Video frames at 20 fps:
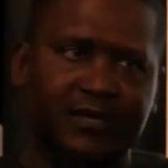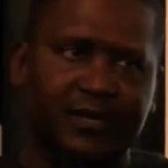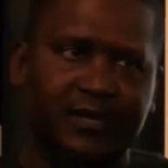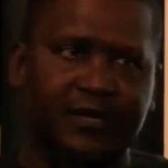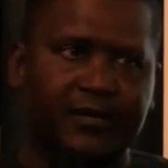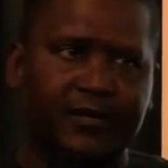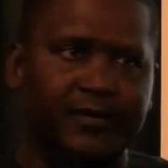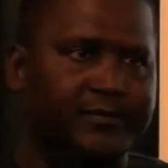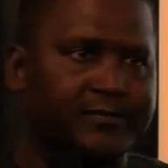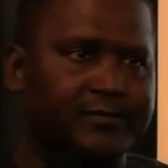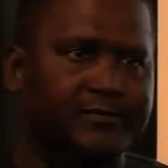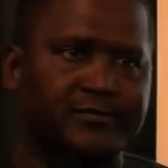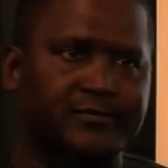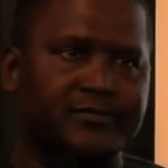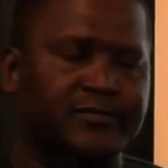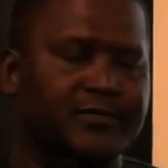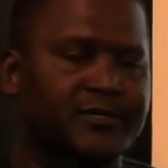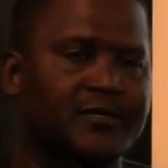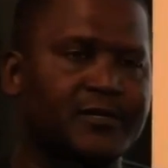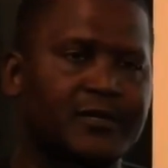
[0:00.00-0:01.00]
they are
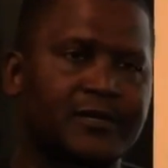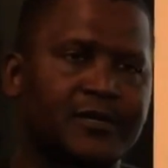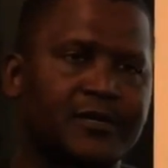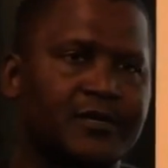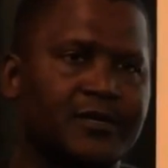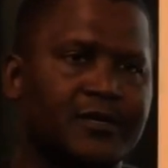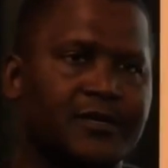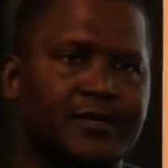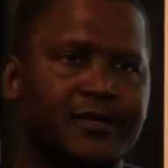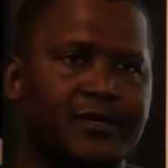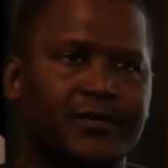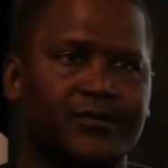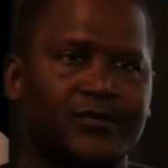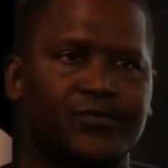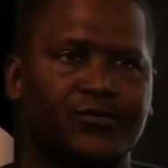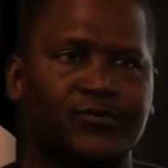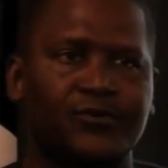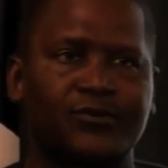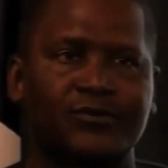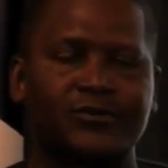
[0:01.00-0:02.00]

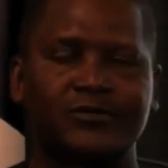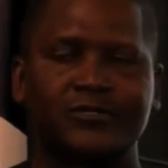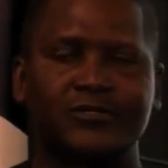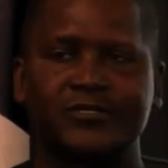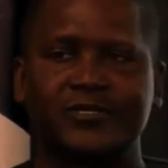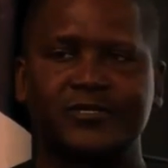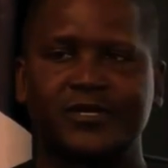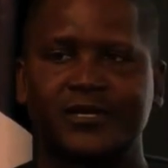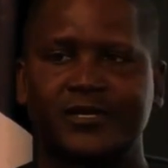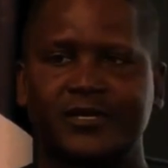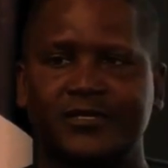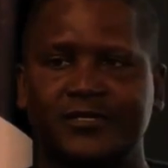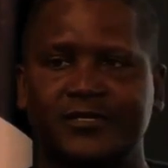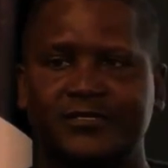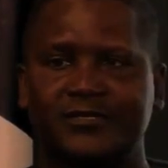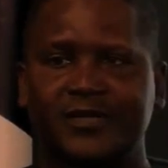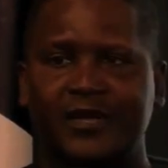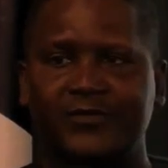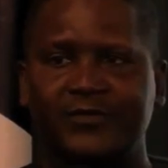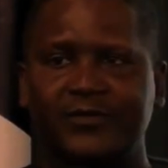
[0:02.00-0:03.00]
a world,
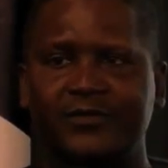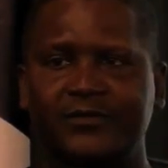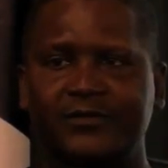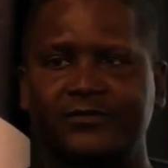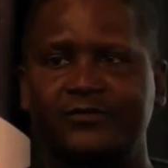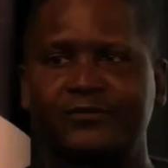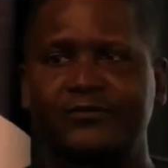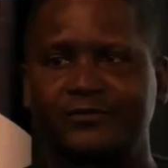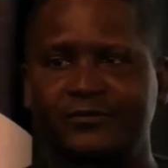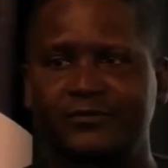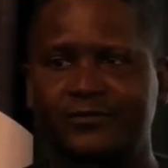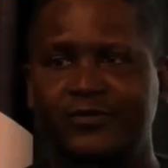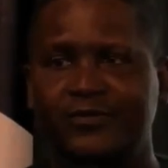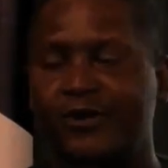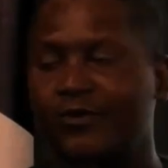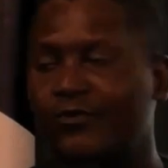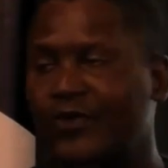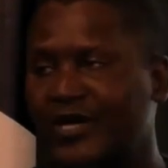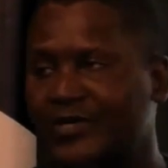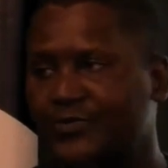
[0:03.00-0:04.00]
you know,
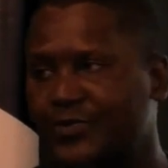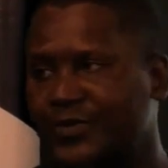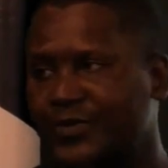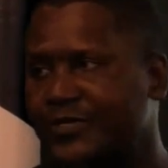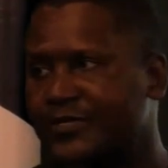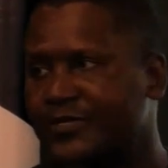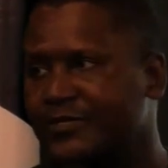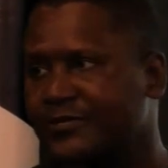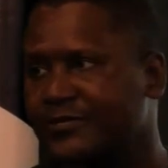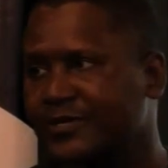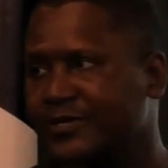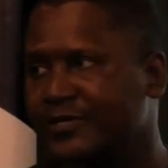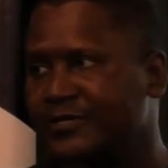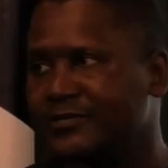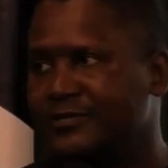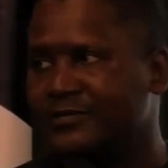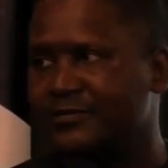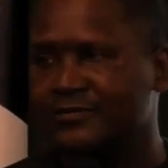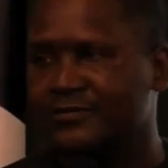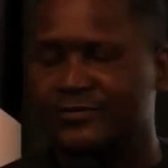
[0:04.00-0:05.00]
they are quite big, really.
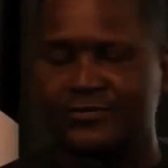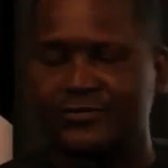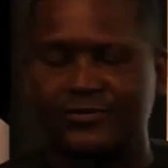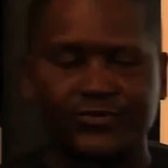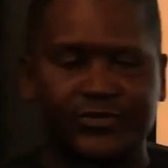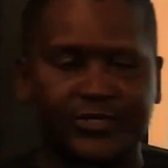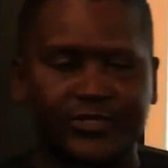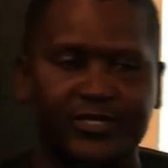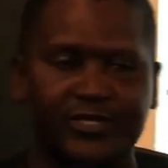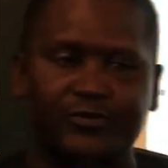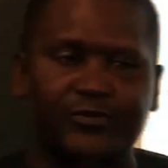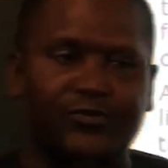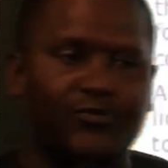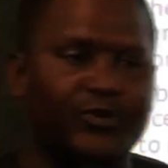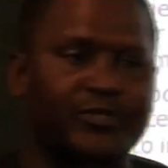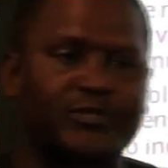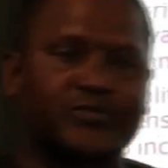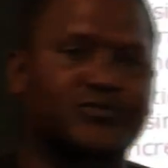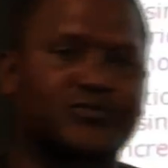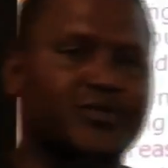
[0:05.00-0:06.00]
You know, we didn't
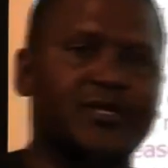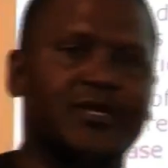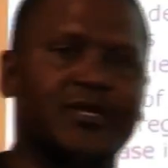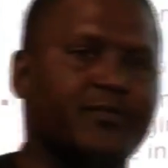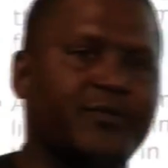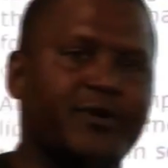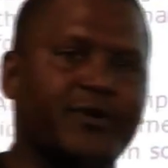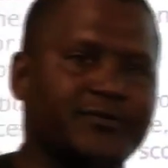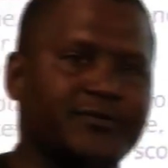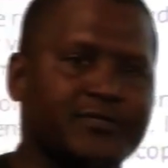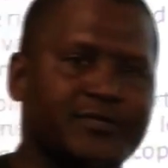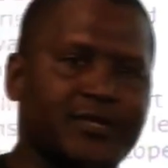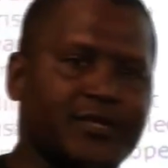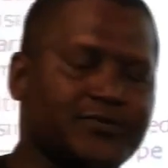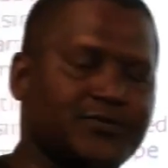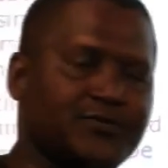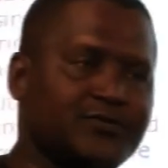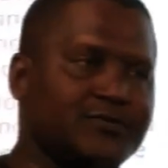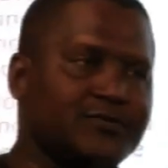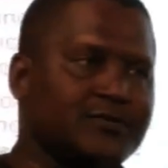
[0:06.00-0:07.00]
even want to think about it
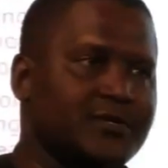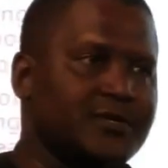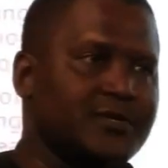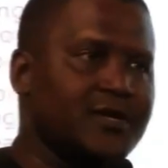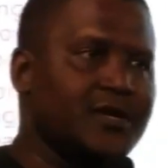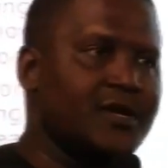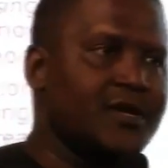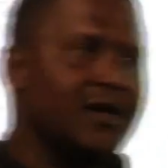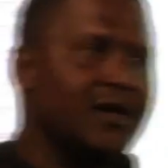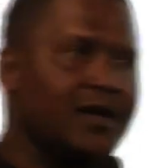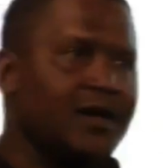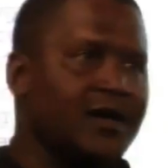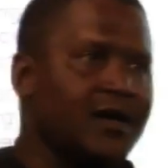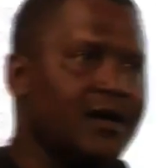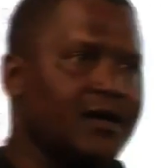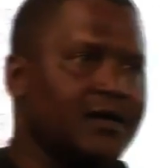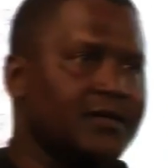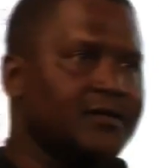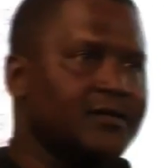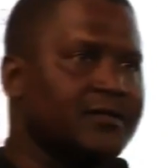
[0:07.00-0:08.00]
at all.
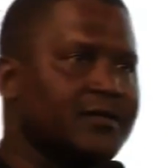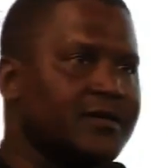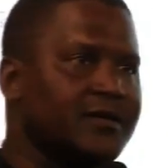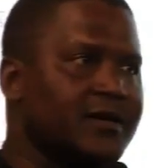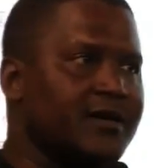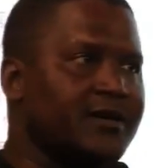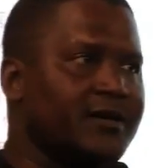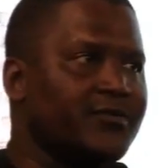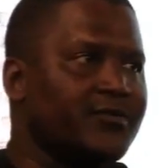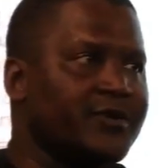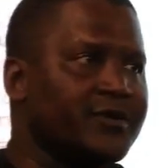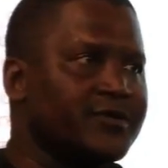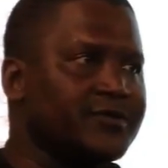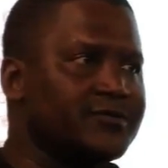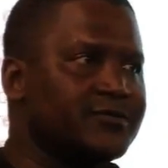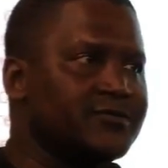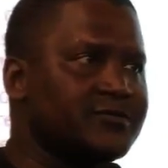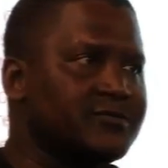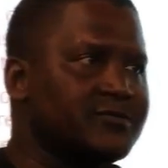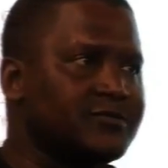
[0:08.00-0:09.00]
And I
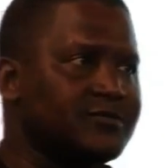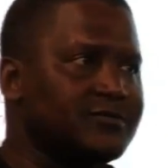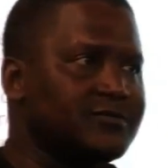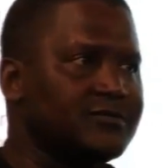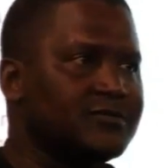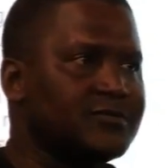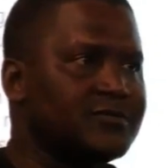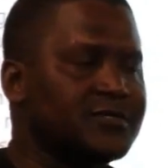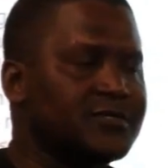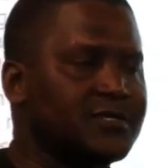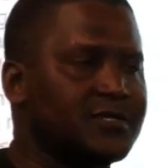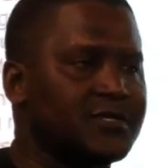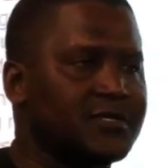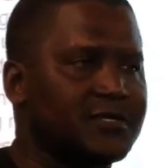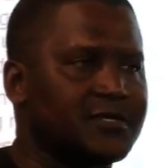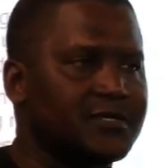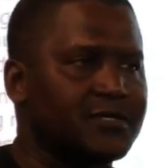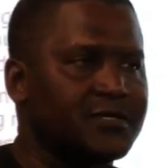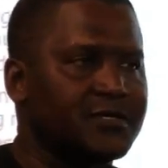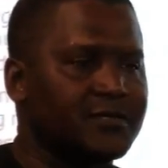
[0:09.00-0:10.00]
went to
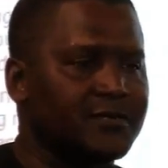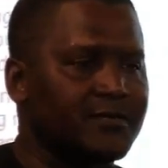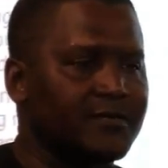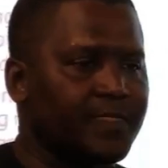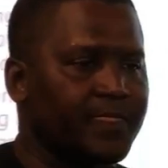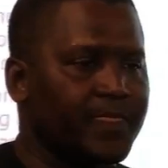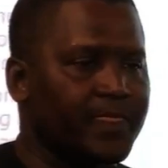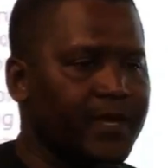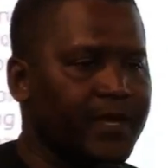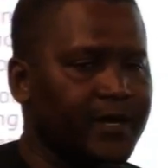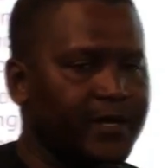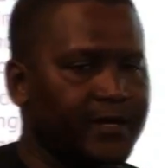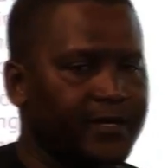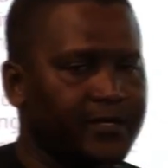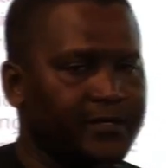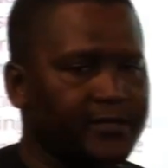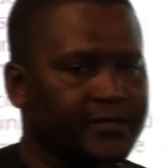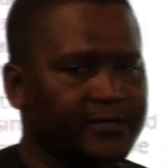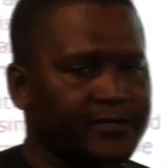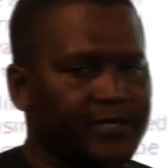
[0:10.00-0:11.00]
see
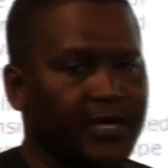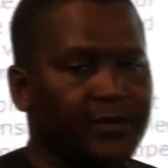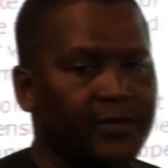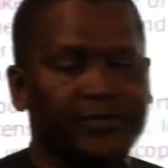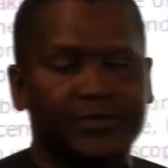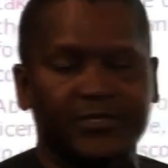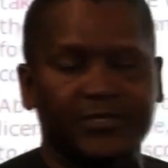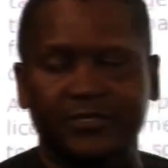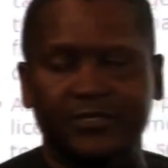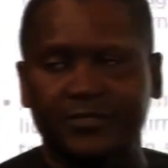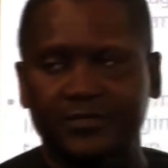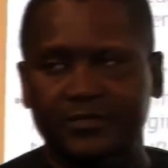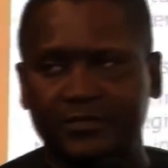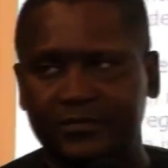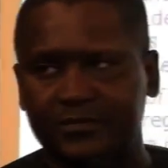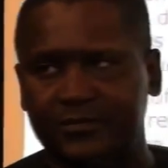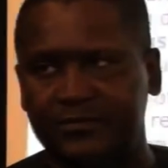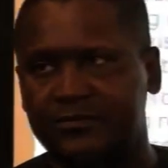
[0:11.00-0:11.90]
the MD.